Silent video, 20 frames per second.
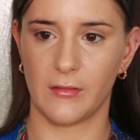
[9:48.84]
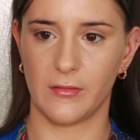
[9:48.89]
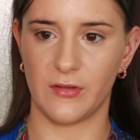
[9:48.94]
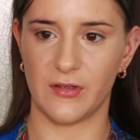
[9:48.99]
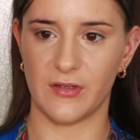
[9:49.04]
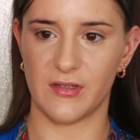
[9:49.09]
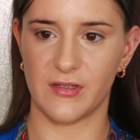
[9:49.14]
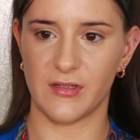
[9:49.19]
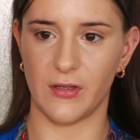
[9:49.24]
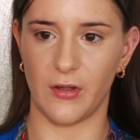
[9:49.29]

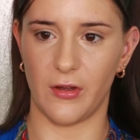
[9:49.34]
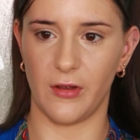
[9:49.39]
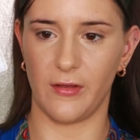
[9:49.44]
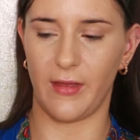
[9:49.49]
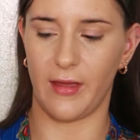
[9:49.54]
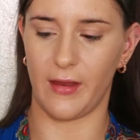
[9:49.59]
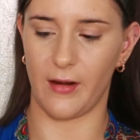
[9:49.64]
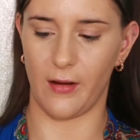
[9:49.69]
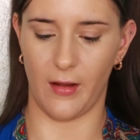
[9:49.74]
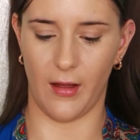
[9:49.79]
just so
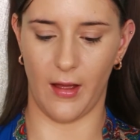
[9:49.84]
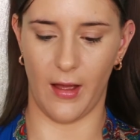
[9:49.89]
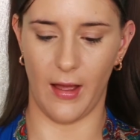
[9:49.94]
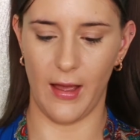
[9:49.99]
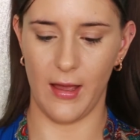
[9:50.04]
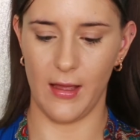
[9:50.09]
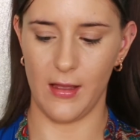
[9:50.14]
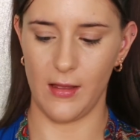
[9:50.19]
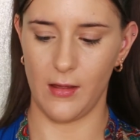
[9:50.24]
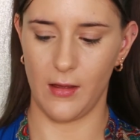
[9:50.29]
that
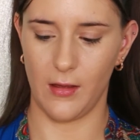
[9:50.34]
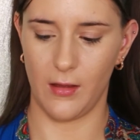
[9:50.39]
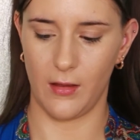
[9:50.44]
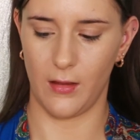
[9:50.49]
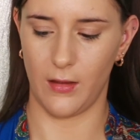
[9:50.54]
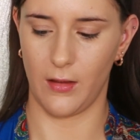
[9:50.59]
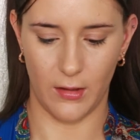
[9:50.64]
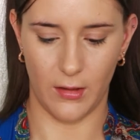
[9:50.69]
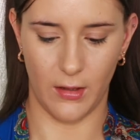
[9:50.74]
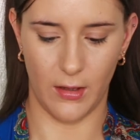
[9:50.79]
I
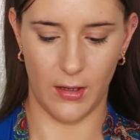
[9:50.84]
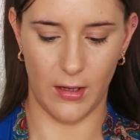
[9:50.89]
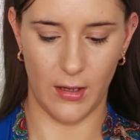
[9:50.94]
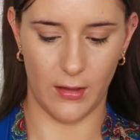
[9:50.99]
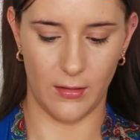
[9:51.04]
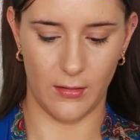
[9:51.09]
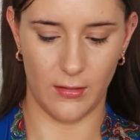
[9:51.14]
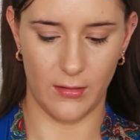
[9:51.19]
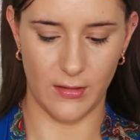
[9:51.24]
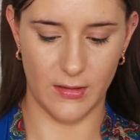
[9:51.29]
can
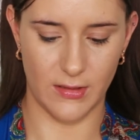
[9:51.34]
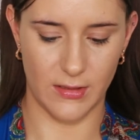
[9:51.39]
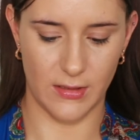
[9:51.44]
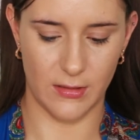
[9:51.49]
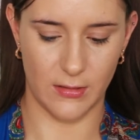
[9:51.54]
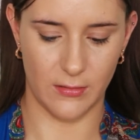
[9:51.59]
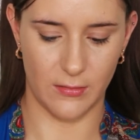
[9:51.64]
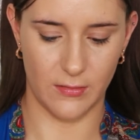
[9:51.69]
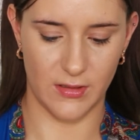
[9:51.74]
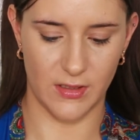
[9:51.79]
get this
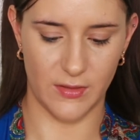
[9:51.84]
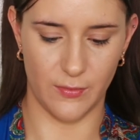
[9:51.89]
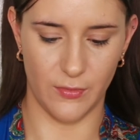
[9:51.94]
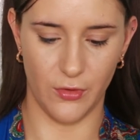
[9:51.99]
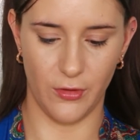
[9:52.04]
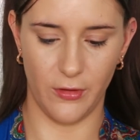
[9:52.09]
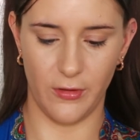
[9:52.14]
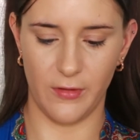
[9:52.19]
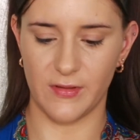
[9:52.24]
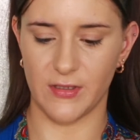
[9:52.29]

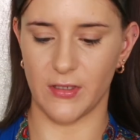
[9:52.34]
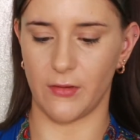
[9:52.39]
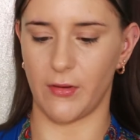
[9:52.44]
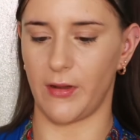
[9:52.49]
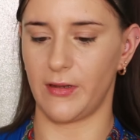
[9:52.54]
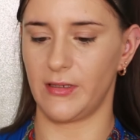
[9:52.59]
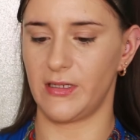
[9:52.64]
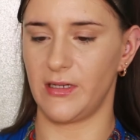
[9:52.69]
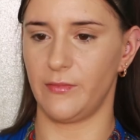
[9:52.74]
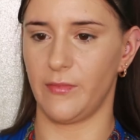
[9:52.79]
smooth. So
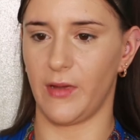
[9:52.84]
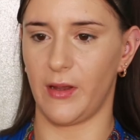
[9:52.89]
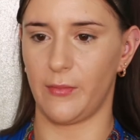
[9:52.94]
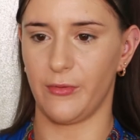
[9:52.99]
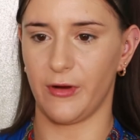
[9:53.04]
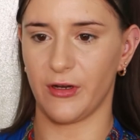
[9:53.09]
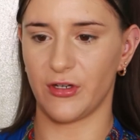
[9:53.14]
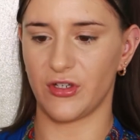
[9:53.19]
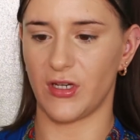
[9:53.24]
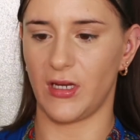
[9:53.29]
I dip my
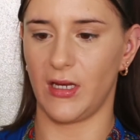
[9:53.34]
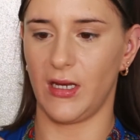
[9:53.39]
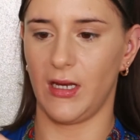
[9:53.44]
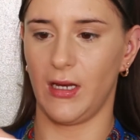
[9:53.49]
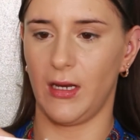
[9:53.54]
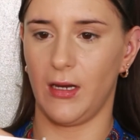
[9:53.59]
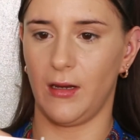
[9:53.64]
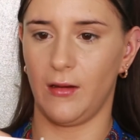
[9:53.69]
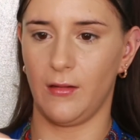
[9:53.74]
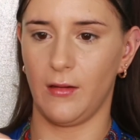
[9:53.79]
brush
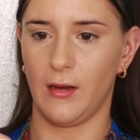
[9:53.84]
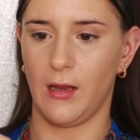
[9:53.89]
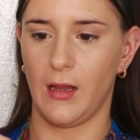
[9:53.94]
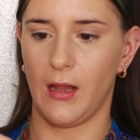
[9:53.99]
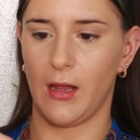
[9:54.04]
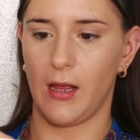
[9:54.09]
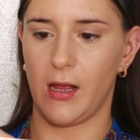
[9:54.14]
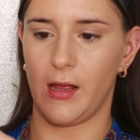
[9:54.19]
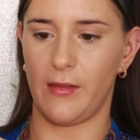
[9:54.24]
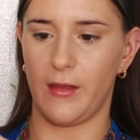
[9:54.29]
in
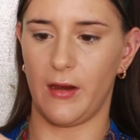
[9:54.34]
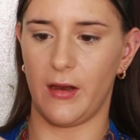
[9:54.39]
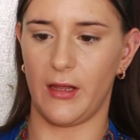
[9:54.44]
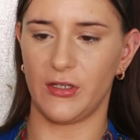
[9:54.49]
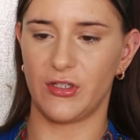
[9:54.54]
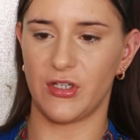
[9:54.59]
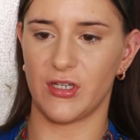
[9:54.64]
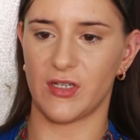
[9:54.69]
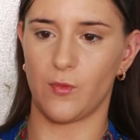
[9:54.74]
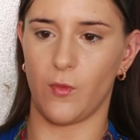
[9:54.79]
and then I
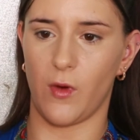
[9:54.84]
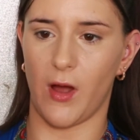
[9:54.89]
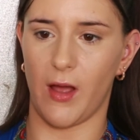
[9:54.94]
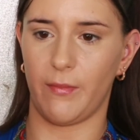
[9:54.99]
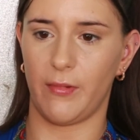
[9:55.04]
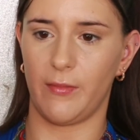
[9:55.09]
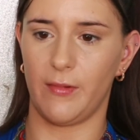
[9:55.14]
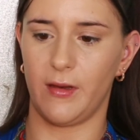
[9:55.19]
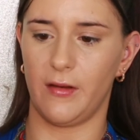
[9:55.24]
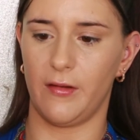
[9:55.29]
just wipe
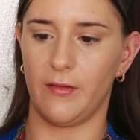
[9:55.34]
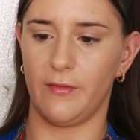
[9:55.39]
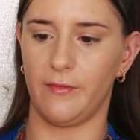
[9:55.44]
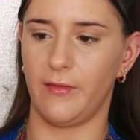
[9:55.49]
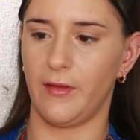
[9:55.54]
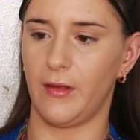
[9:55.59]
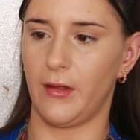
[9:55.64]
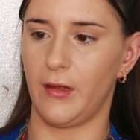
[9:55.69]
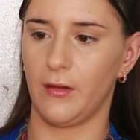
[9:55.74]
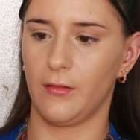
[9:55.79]
a bit of
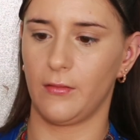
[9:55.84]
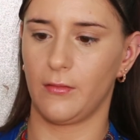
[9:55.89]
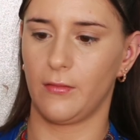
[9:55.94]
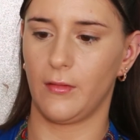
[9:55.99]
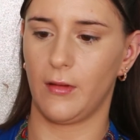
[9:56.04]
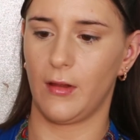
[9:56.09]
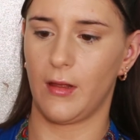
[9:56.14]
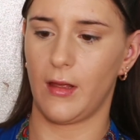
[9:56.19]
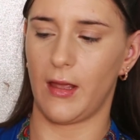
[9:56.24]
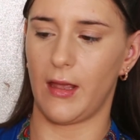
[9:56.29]
the
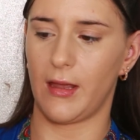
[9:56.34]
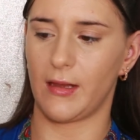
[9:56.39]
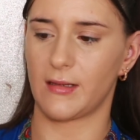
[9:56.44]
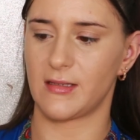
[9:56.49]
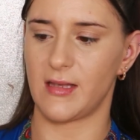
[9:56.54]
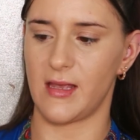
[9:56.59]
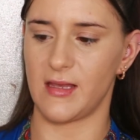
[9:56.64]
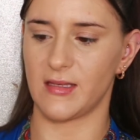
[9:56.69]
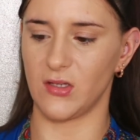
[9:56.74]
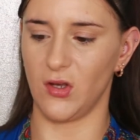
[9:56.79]

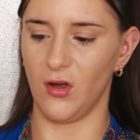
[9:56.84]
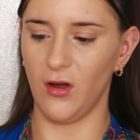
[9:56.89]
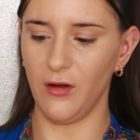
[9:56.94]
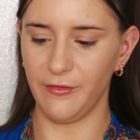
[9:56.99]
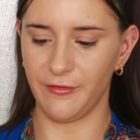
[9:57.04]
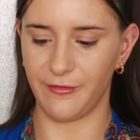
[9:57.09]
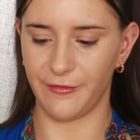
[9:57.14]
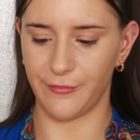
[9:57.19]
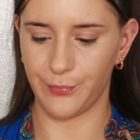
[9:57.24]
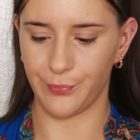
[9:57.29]
excess
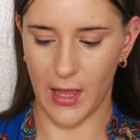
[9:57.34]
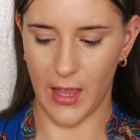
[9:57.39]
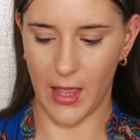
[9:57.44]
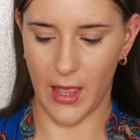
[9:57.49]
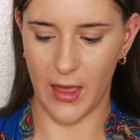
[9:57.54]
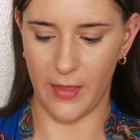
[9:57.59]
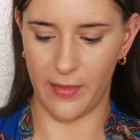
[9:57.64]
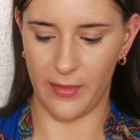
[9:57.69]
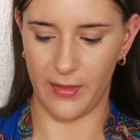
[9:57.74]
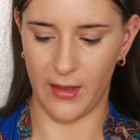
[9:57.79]
off
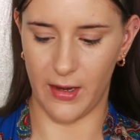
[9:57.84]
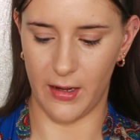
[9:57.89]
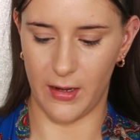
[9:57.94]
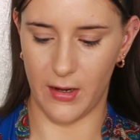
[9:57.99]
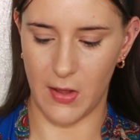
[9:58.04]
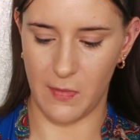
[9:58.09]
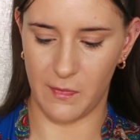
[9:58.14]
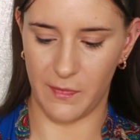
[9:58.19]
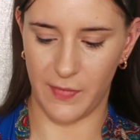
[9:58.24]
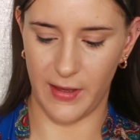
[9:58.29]
and then
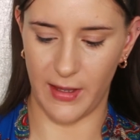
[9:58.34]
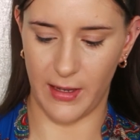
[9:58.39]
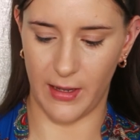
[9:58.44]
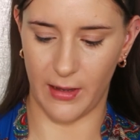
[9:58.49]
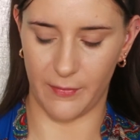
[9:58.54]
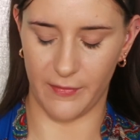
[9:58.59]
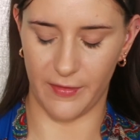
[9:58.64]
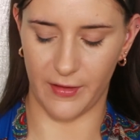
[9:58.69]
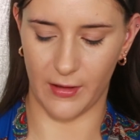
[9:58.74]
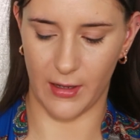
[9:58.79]
pick
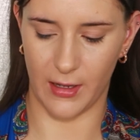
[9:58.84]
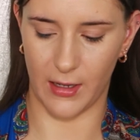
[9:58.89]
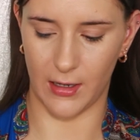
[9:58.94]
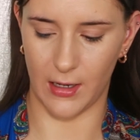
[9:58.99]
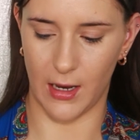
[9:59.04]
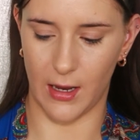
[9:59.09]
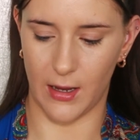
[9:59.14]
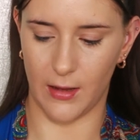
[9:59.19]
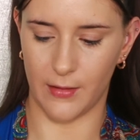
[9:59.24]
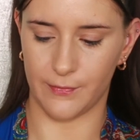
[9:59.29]
up the
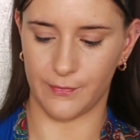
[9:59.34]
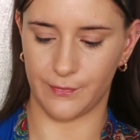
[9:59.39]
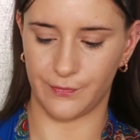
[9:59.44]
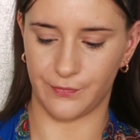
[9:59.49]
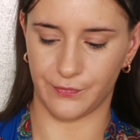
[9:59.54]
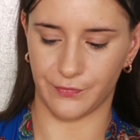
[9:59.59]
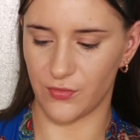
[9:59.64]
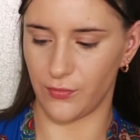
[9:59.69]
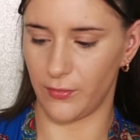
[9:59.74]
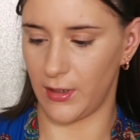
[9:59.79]
colour.
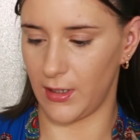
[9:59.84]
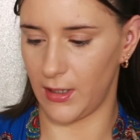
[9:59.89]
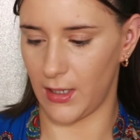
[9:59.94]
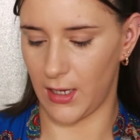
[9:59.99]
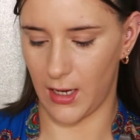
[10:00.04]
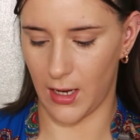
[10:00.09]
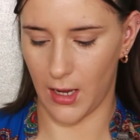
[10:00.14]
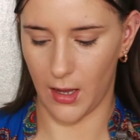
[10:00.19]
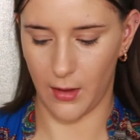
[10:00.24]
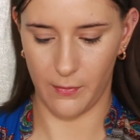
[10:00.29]
To
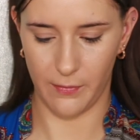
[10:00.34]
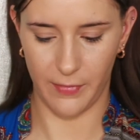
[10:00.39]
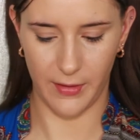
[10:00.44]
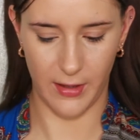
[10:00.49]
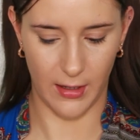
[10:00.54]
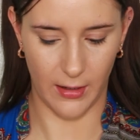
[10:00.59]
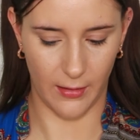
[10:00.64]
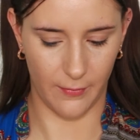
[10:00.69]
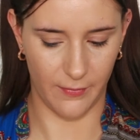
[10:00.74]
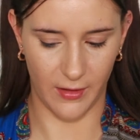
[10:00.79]
really
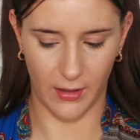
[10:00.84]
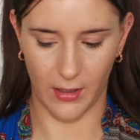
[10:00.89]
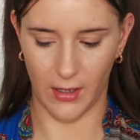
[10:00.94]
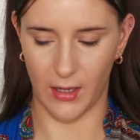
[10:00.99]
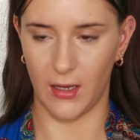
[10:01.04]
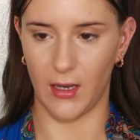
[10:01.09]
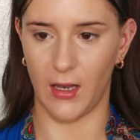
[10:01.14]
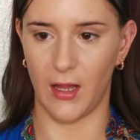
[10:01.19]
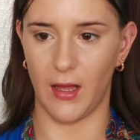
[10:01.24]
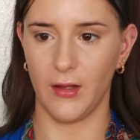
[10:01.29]
pick up the
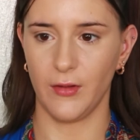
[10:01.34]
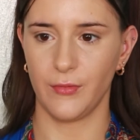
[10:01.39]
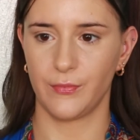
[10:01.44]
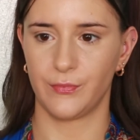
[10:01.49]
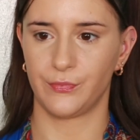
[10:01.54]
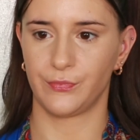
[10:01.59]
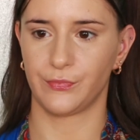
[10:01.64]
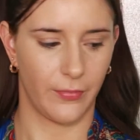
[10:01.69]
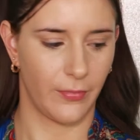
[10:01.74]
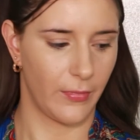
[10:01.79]
colour
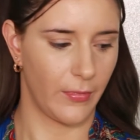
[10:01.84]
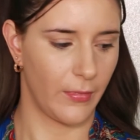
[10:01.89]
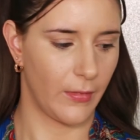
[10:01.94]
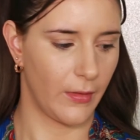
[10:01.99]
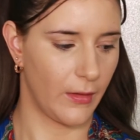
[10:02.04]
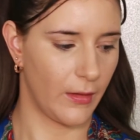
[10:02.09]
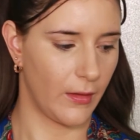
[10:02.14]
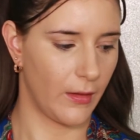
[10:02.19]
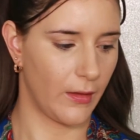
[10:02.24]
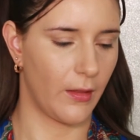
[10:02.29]

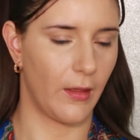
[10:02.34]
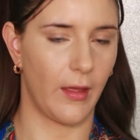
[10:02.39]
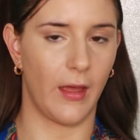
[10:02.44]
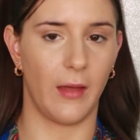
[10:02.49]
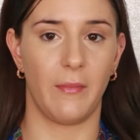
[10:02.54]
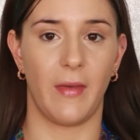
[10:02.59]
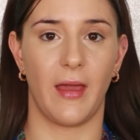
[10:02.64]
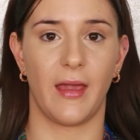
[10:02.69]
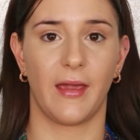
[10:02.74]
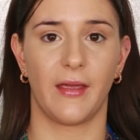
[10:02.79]

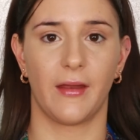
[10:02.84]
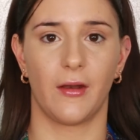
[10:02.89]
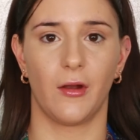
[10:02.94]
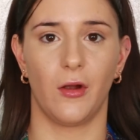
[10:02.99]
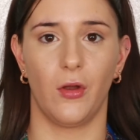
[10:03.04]
and make it a